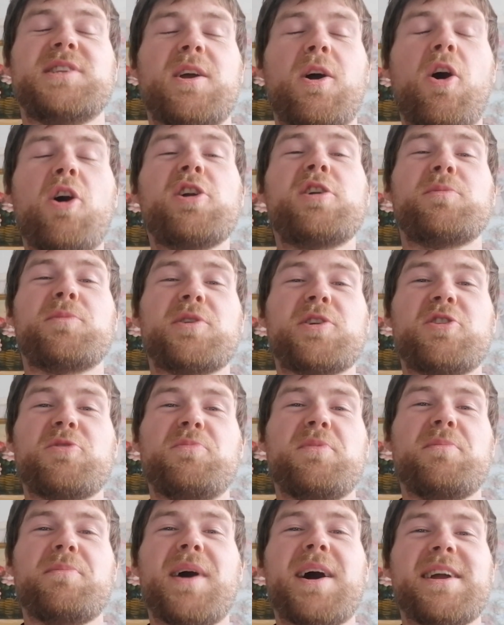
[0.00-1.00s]
The argument
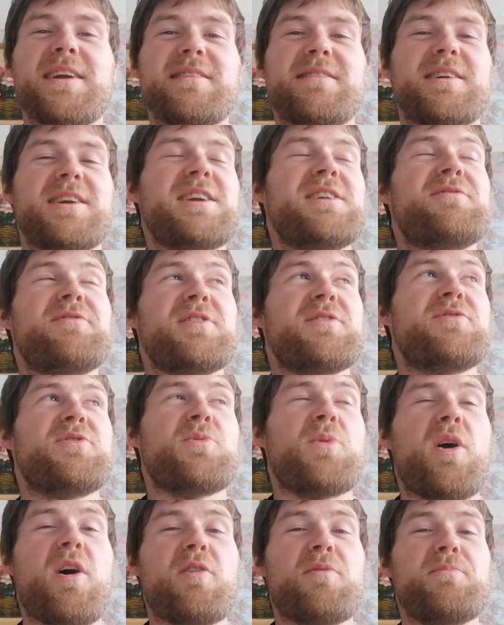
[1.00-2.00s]
could be made that even if
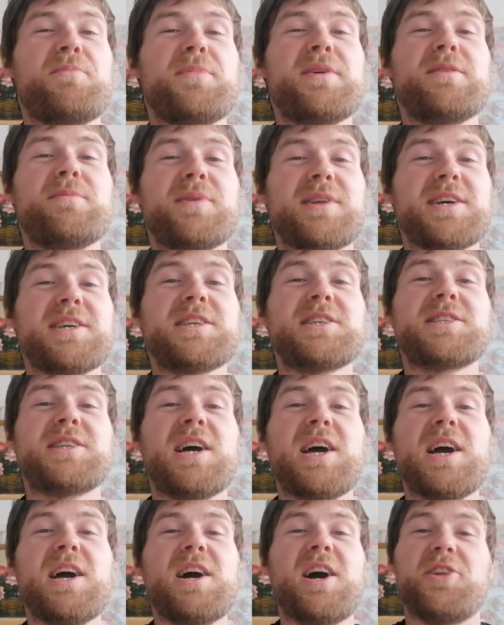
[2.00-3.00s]
you are a
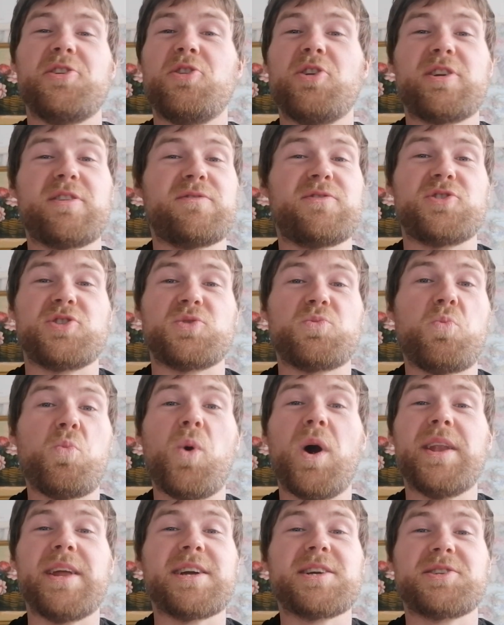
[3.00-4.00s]
minimalist and you're looking for just
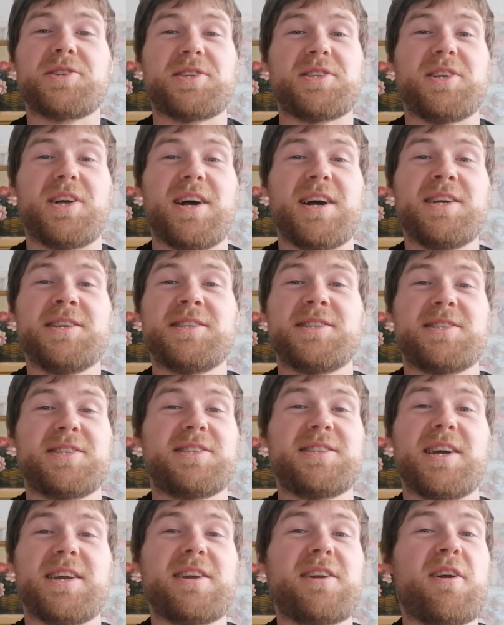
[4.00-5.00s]
one exercise
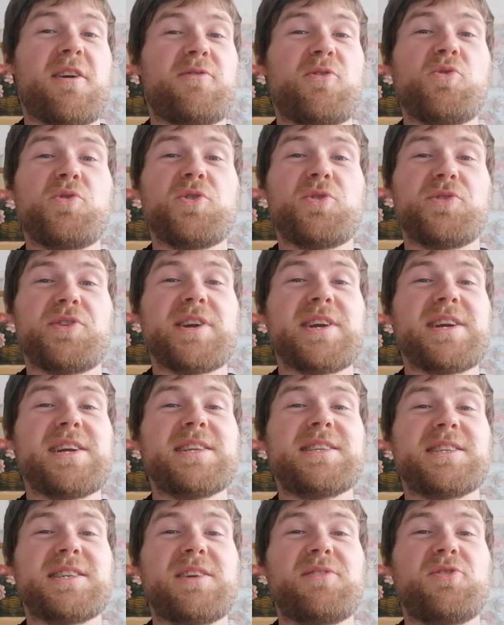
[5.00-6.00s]
to take care of all your
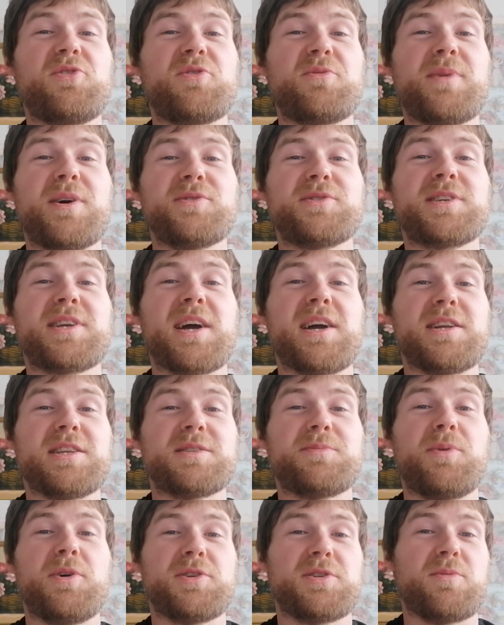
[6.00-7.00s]
needs and give you the most
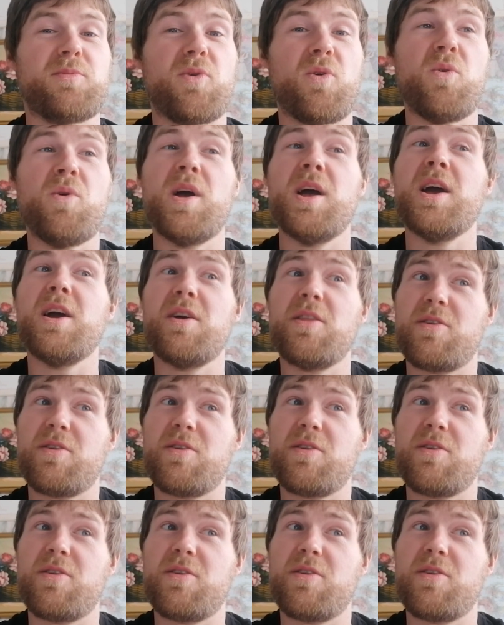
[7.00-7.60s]
gains possible,